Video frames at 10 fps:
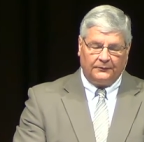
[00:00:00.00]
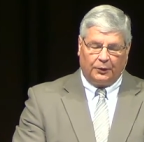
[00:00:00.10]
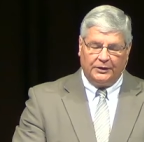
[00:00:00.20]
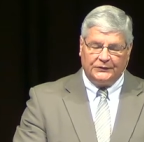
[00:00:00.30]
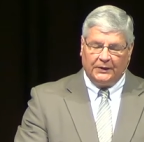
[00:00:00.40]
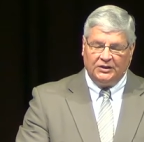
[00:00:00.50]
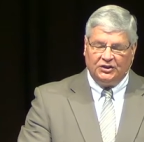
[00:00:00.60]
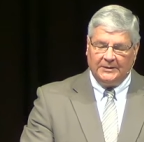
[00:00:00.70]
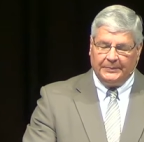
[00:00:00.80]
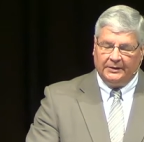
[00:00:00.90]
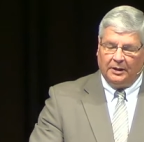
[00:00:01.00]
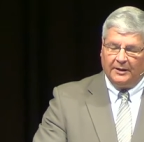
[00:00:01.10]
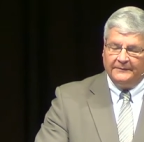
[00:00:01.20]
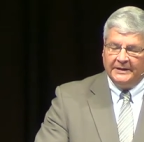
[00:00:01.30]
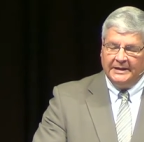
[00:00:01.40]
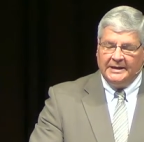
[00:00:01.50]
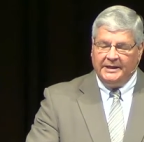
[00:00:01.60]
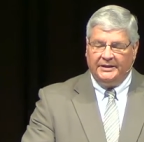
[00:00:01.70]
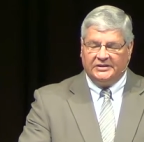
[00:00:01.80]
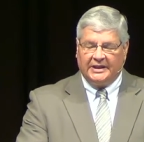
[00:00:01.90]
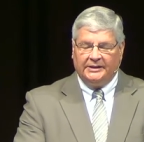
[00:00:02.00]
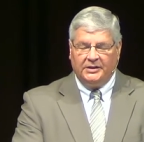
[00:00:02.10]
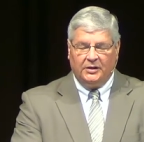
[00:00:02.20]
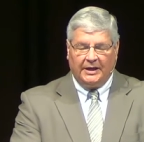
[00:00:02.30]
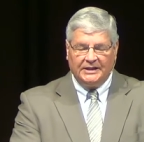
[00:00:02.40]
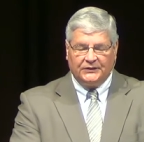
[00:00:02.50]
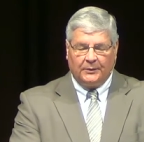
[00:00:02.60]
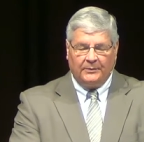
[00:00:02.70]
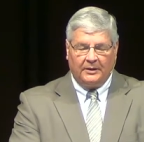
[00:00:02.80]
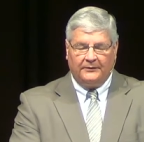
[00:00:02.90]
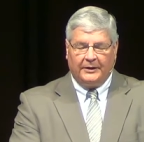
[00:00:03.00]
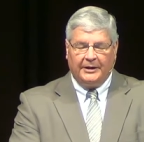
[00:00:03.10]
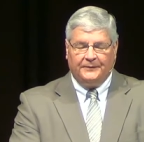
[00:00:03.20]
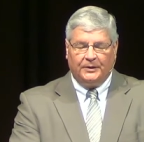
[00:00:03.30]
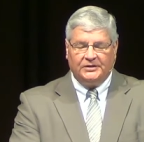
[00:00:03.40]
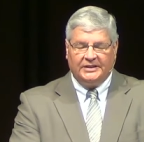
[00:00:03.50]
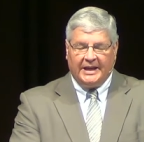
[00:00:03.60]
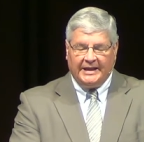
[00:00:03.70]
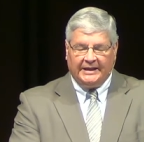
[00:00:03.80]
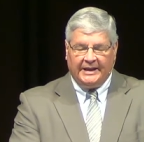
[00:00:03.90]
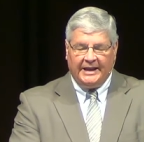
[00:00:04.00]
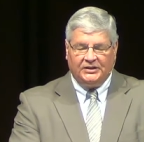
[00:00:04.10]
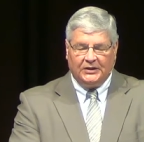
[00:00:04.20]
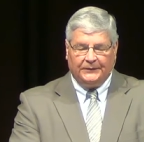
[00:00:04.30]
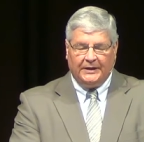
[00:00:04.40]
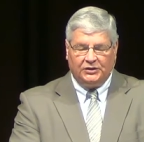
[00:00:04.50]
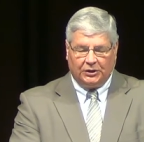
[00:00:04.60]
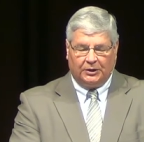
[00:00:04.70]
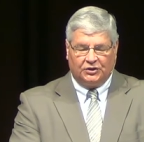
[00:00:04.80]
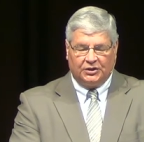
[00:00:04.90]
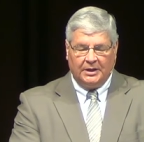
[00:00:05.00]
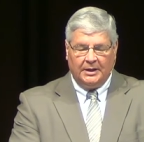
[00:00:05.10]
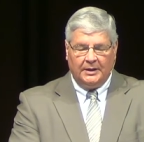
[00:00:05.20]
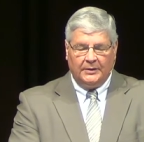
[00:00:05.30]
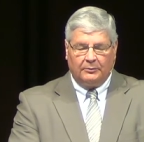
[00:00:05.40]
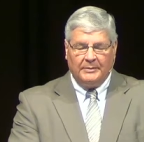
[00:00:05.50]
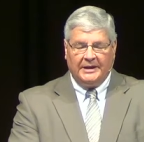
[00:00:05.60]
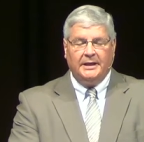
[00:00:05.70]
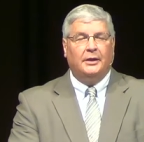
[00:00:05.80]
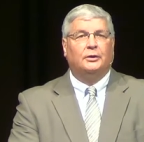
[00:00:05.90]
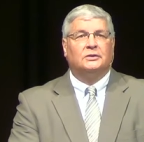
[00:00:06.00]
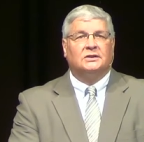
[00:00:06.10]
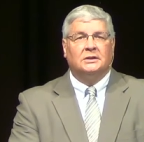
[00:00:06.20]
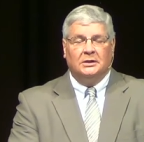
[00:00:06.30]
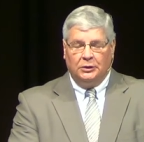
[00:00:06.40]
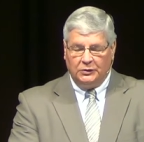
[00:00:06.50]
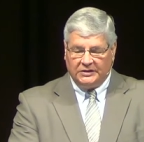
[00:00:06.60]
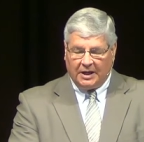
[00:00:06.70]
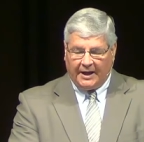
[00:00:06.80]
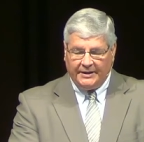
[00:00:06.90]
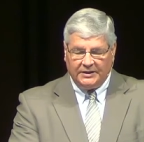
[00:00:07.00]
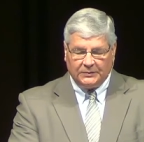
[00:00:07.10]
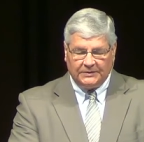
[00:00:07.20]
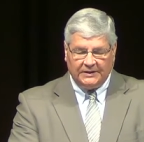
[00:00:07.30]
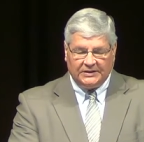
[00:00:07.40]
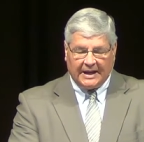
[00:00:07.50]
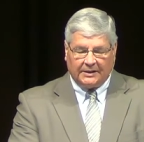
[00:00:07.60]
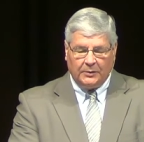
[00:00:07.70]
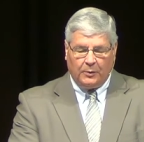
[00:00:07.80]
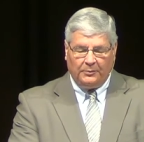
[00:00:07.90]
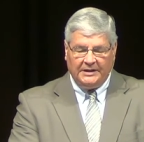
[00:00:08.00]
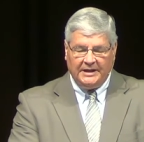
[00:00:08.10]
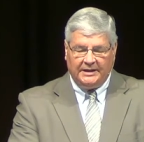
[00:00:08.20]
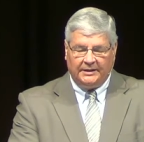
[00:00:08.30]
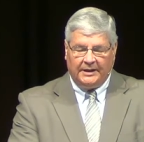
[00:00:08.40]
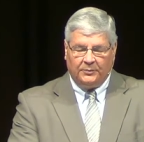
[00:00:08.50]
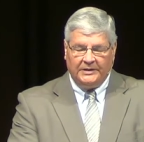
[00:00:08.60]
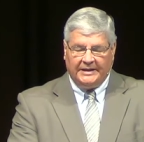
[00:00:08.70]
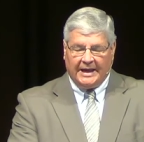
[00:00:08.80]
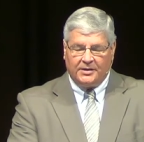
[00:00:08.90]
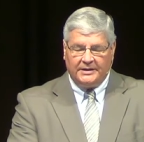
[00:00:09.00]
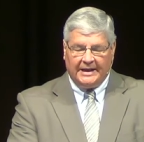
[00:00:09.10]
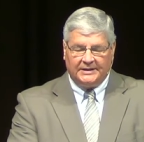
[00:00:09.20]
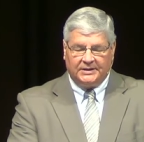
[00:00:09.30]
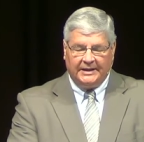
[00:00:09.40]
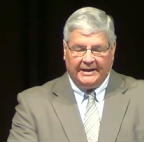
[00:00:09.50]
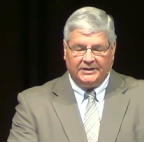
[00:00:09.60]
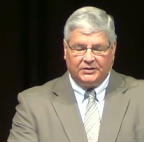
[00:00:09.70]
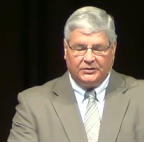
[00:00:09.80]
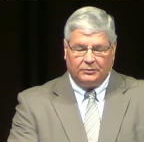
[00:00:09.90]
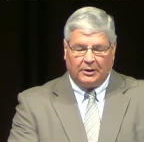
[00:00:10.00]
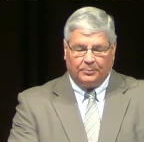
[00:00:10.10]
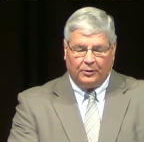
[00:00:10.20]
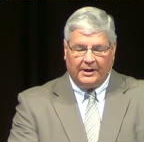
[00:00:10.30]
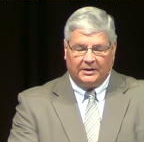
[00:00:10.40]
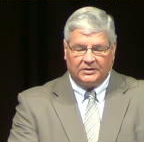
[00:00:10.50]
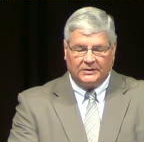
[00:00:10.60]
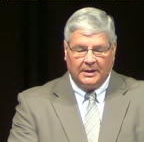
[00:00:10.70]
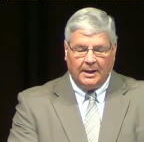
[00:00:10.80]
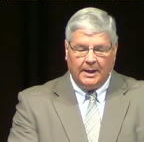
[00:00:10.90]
for his friendship and love he extended to us from the very first day at H F A Church. There were many others whose kindness was exactly what we needed, and we count it as an answer to our prayers.